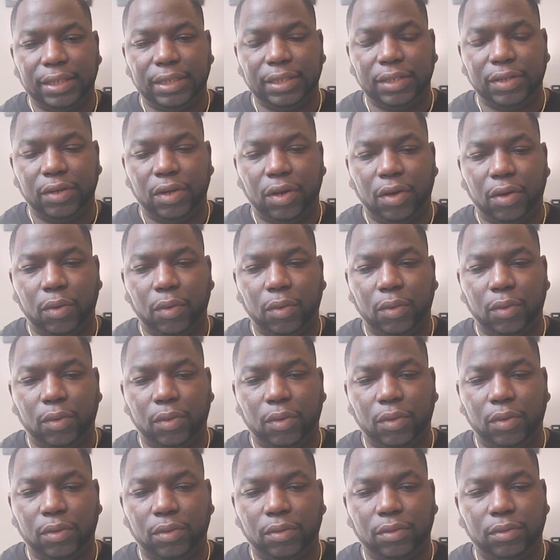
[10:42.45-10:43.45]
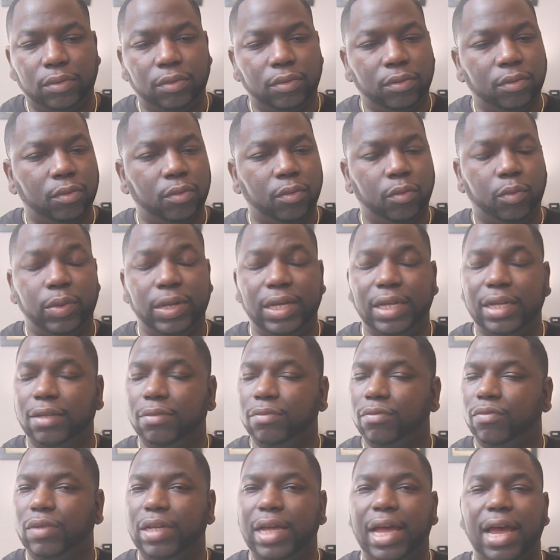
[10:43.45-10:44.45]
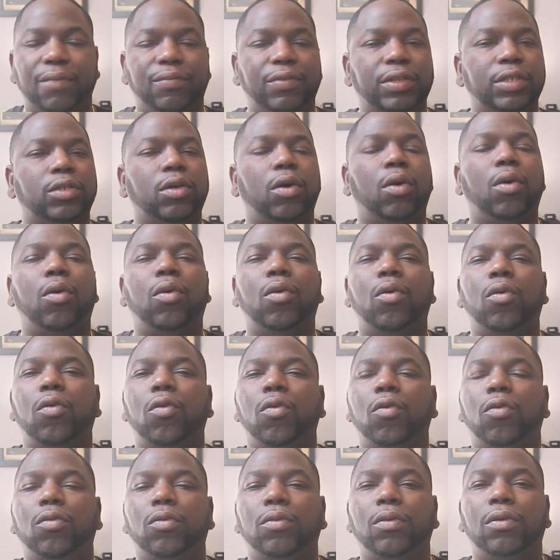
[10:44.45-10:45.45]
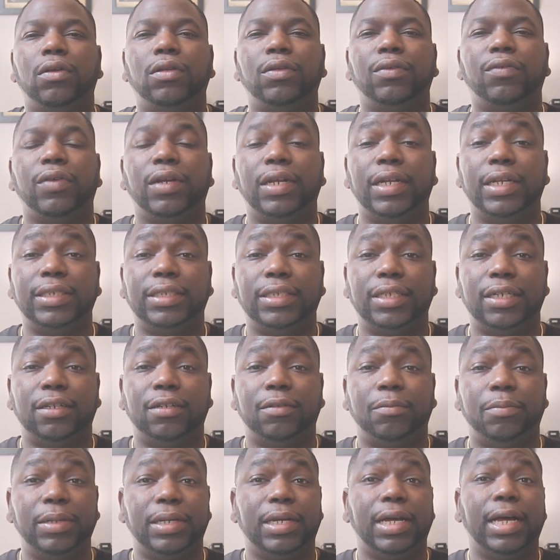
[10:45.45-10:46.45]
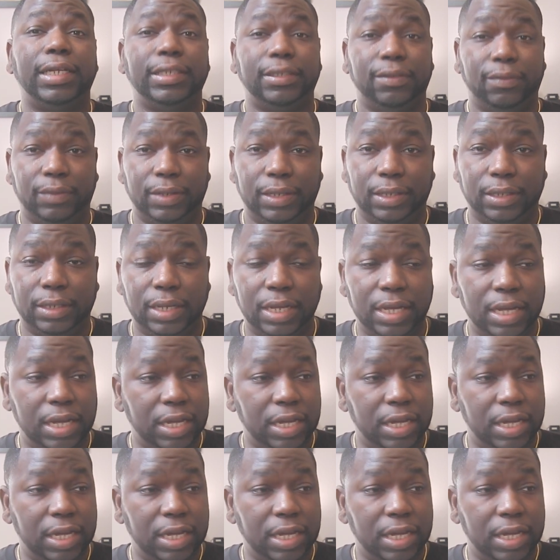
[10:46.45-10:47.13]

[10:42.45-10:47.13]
we have this whole religion because of it.